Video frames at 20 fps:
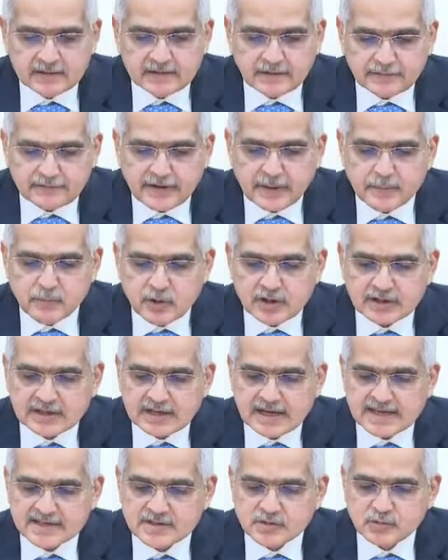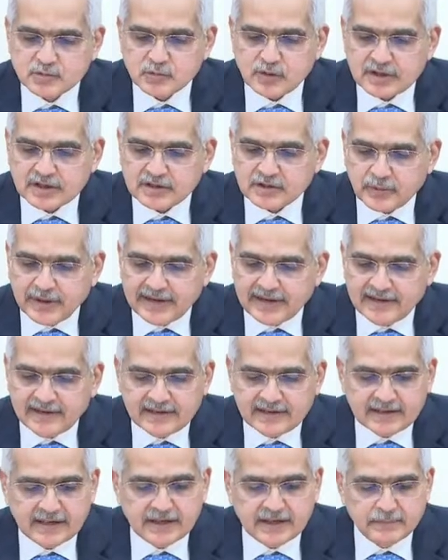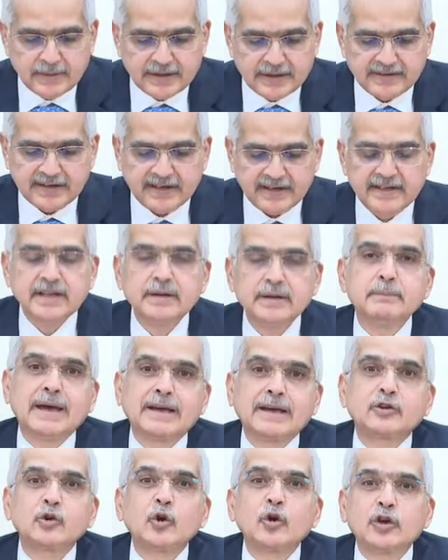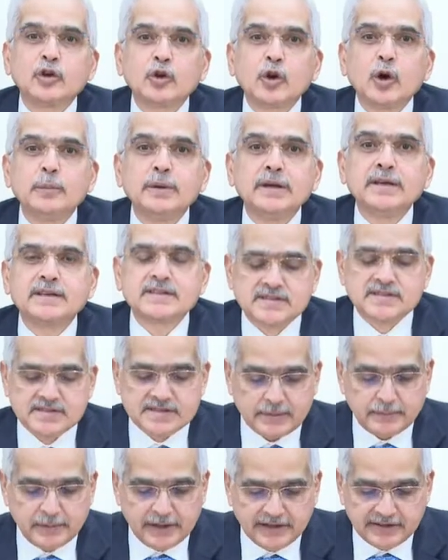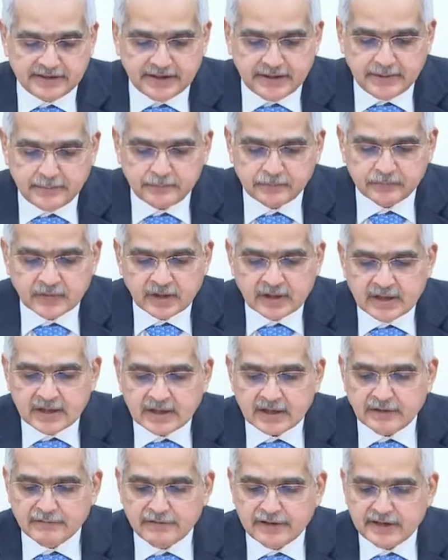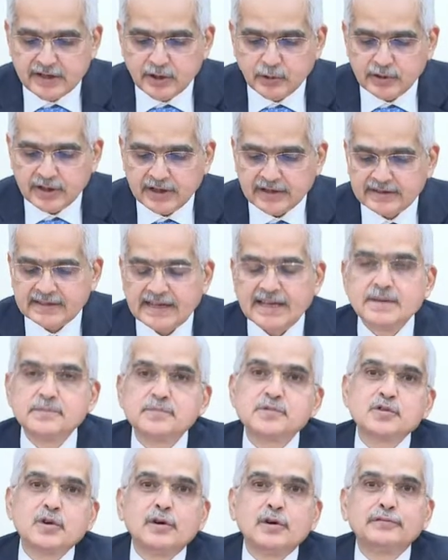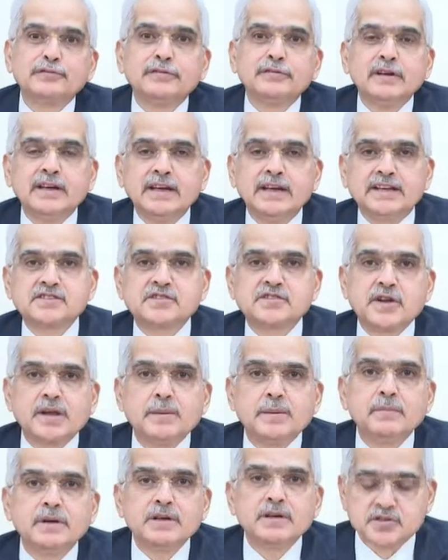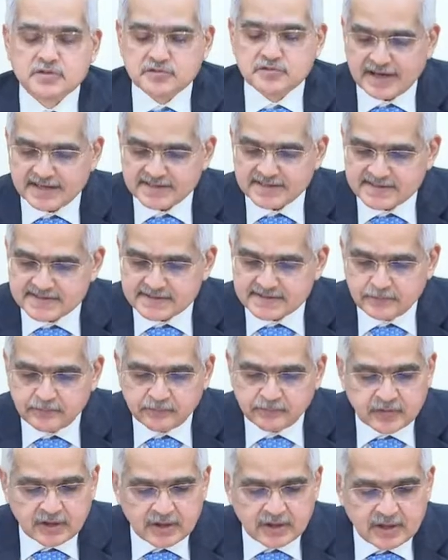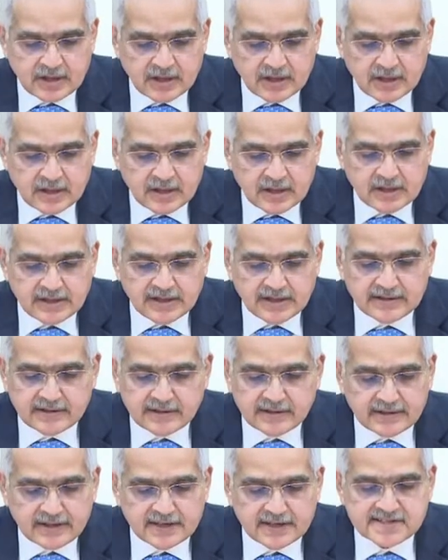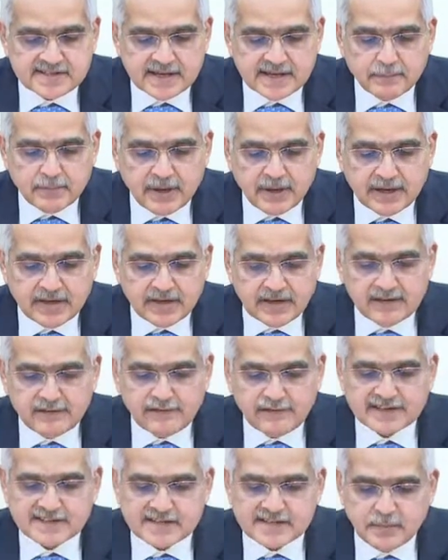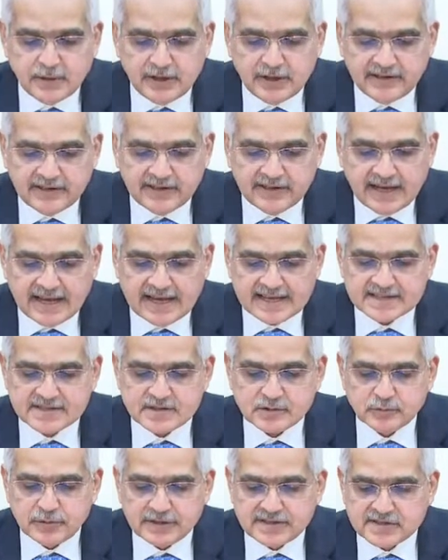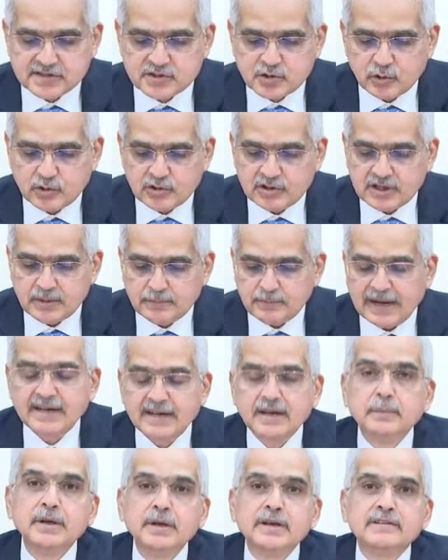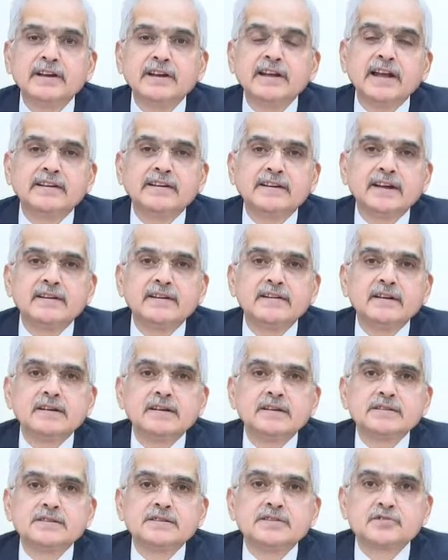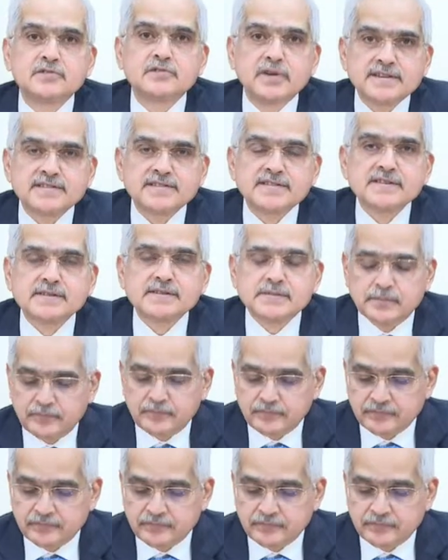The framework has worked well in maintaining macroeconomic stability even during times of extreme stress. Its embedded flexibility has withstood the pandemic related stress,